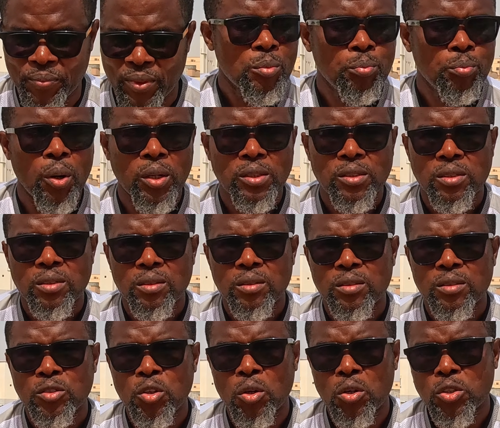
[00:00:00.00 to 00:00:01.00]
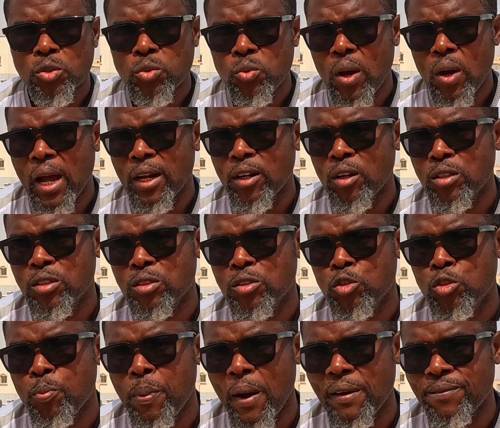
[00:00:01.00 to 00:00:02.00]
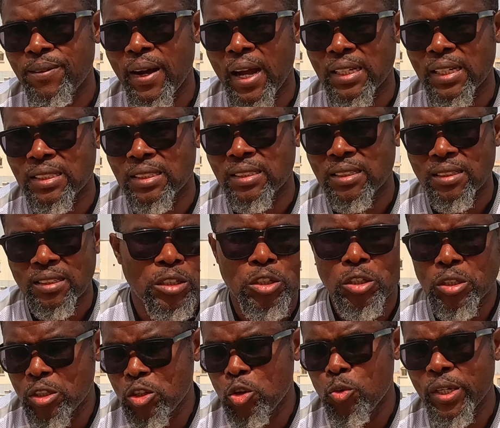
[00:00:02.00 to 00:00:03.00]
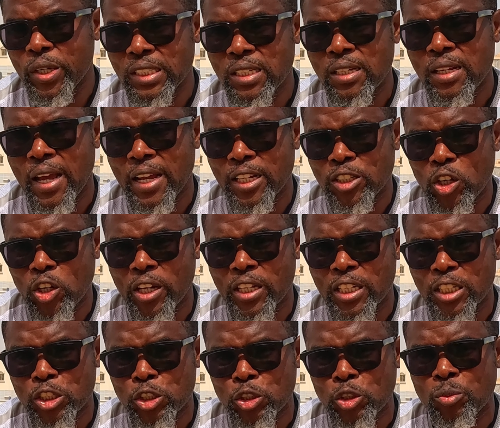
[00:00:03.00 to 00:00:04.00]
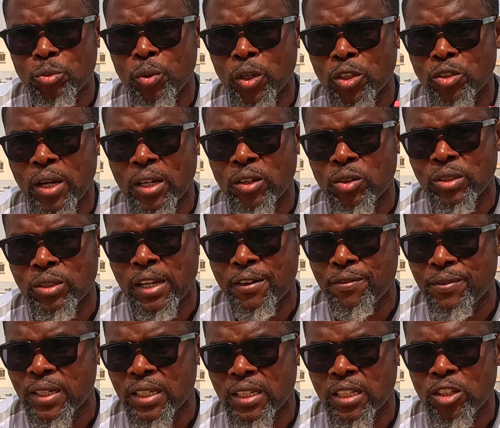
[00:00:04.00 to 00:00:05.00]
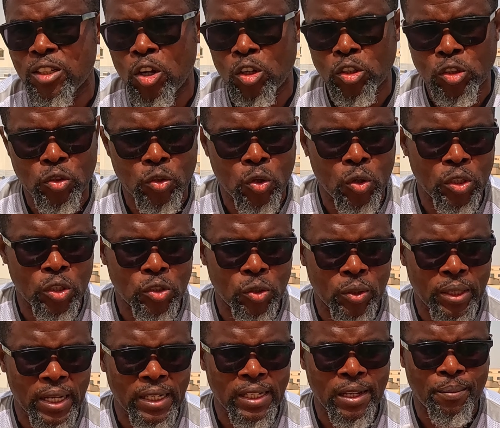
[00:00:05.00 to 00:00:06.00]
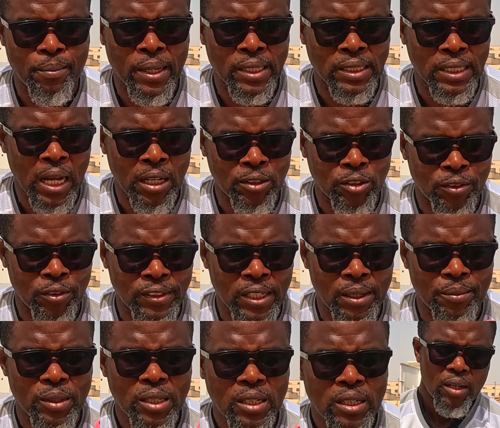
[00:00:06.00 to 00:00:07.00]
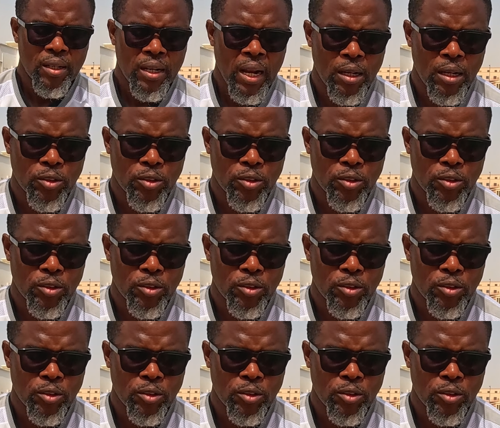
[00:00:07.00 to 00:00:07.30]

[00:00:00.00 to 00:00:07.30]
But those who are not super fast, you will still enjoy this shoe, but you are definitely not going to get the best out of them. Now,